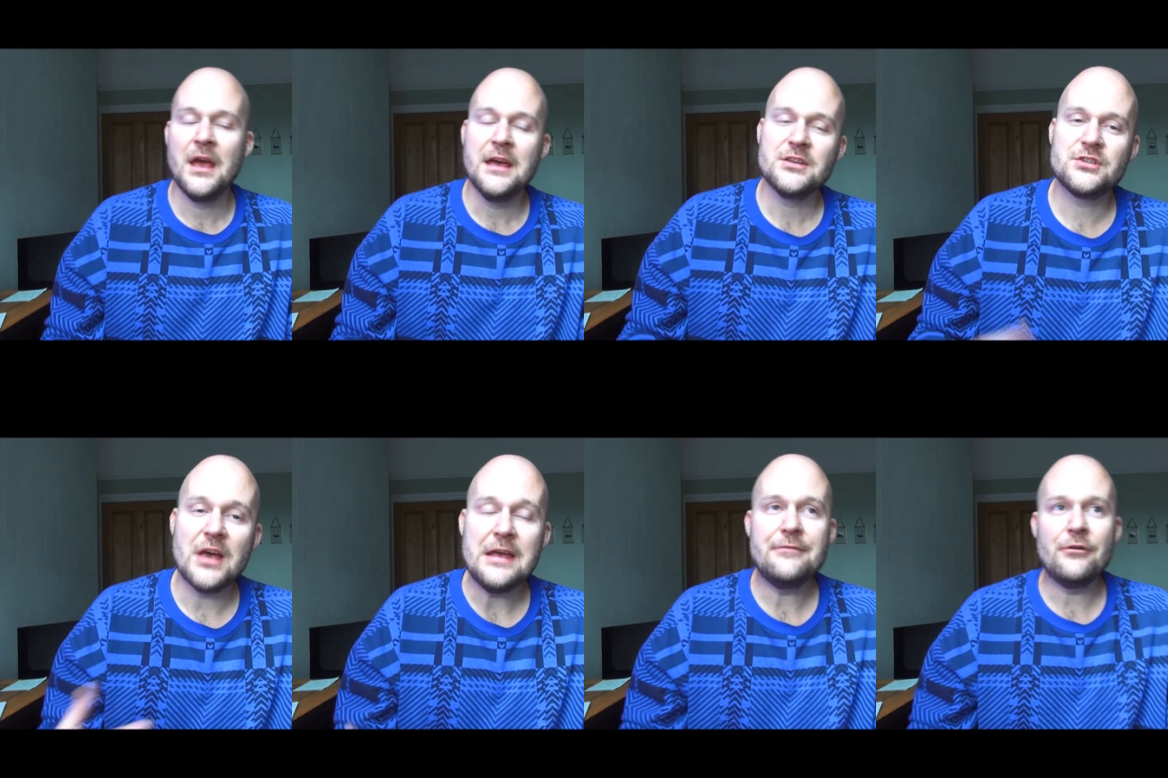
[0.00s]

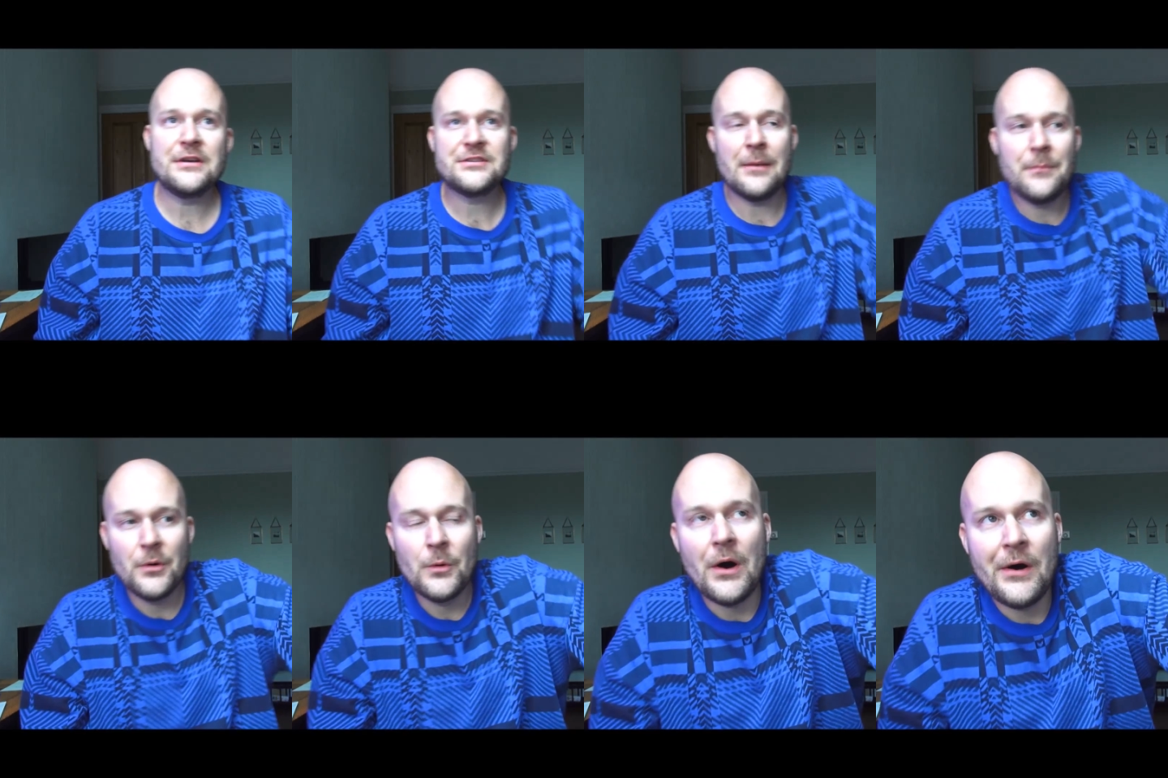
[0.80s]
say for
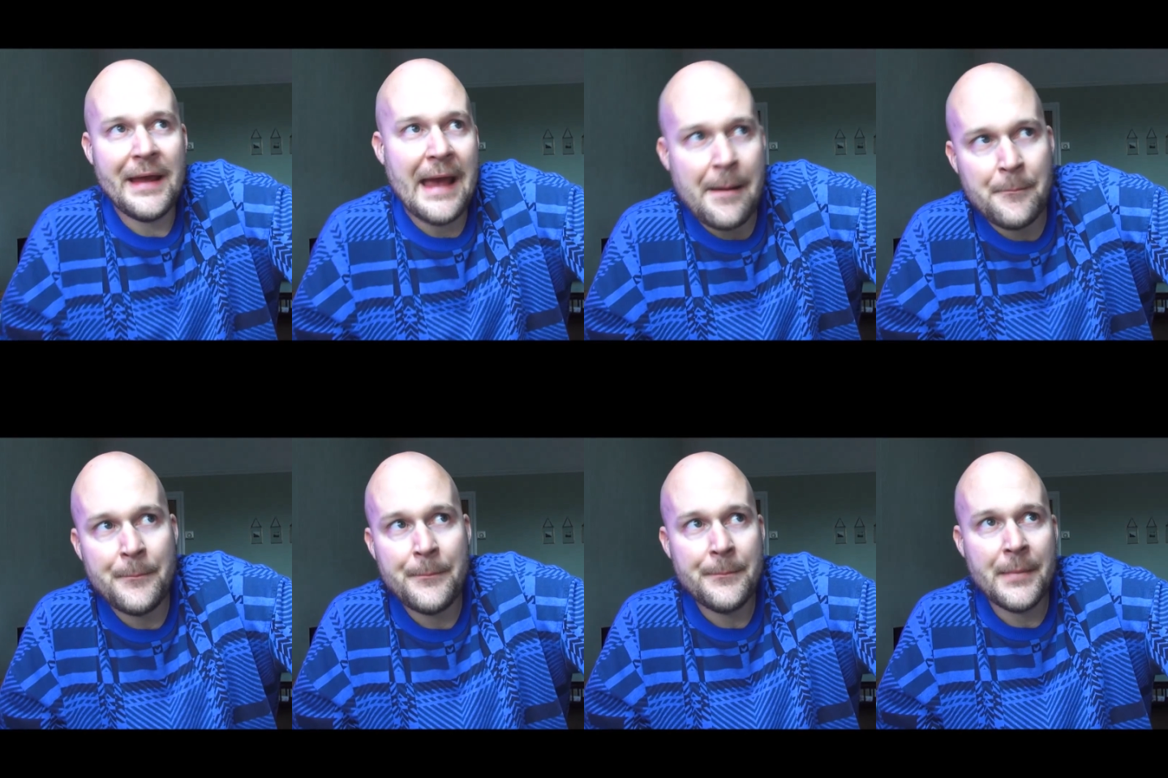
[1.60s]
example, I
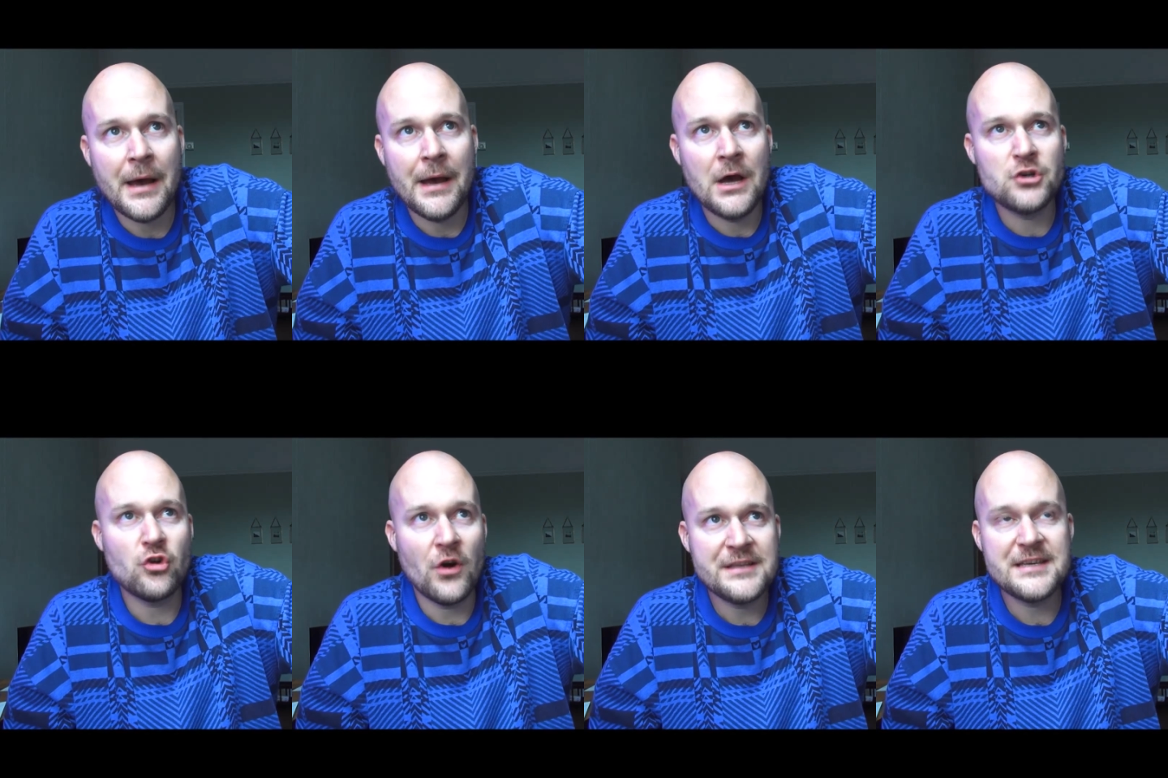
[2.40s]
am
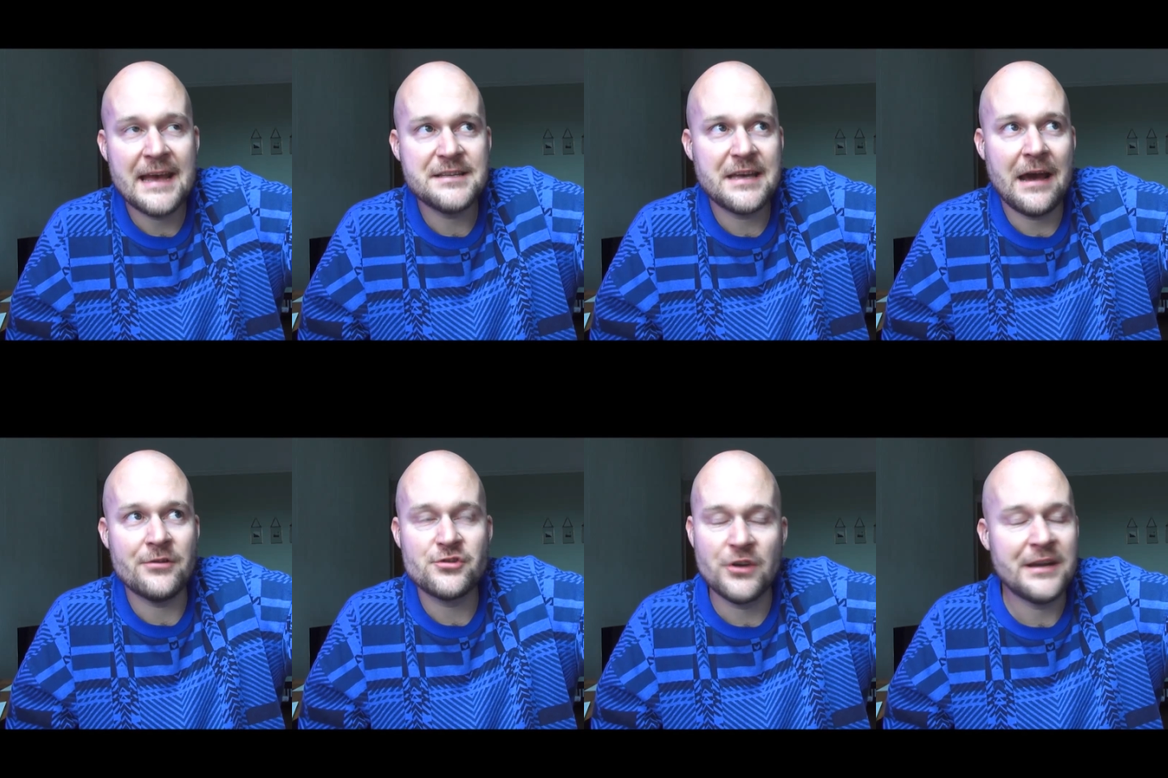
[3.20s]
trying to get into
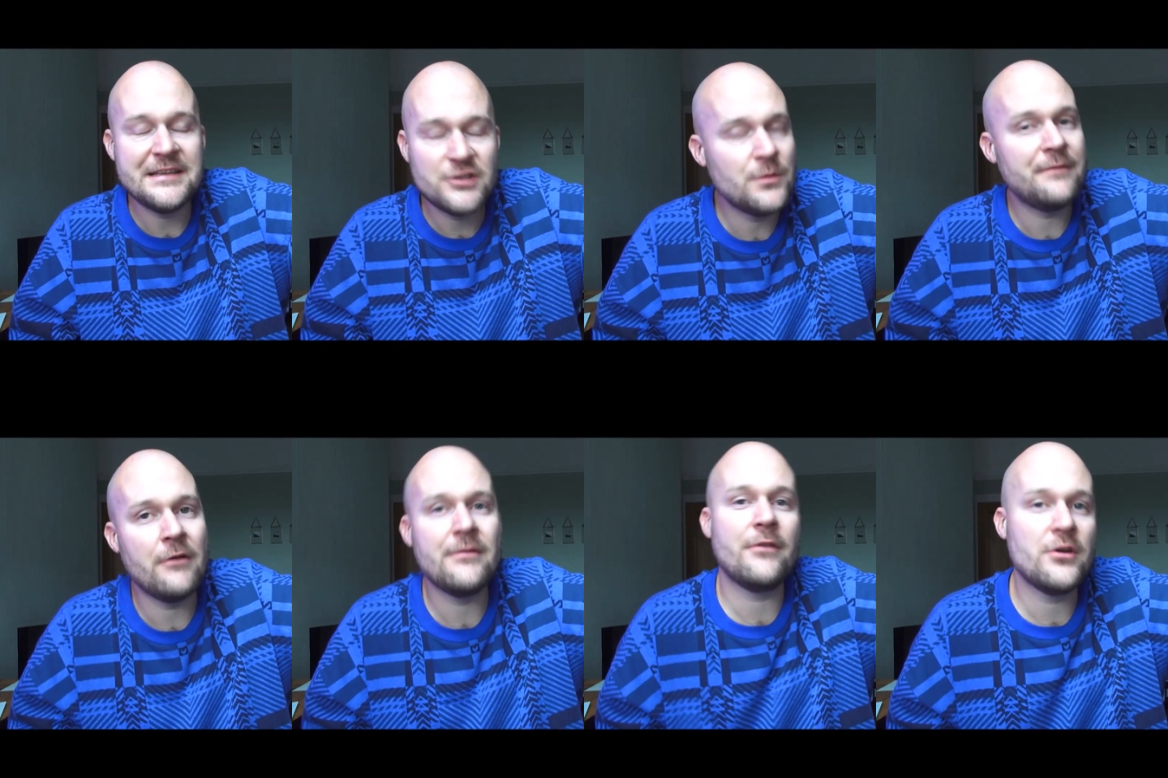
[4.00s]
character and I need to do it
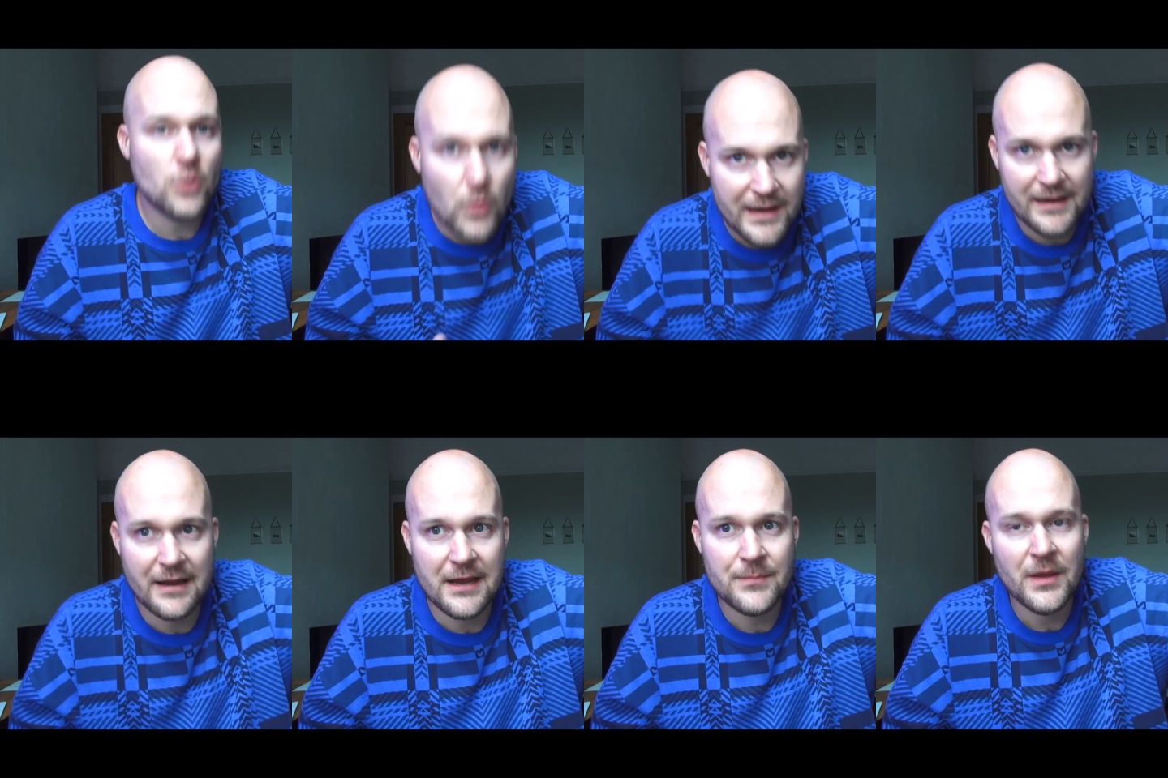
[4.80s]
very, very
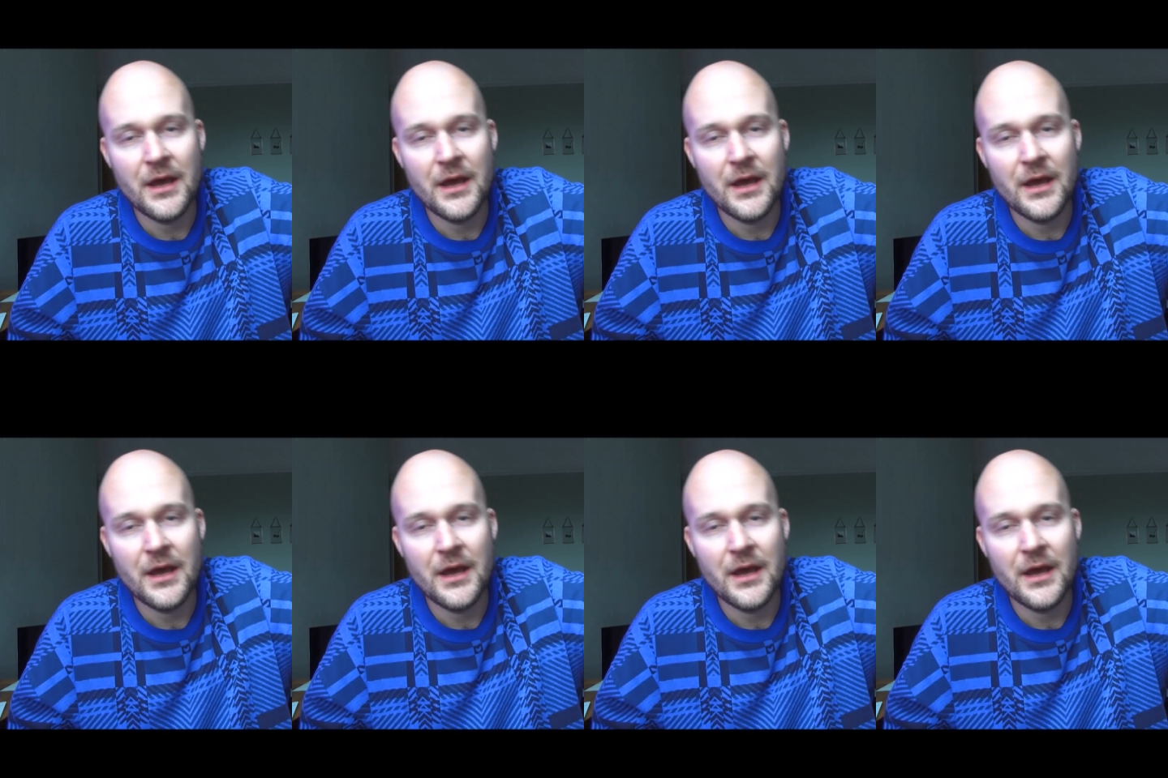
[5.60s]
quickly.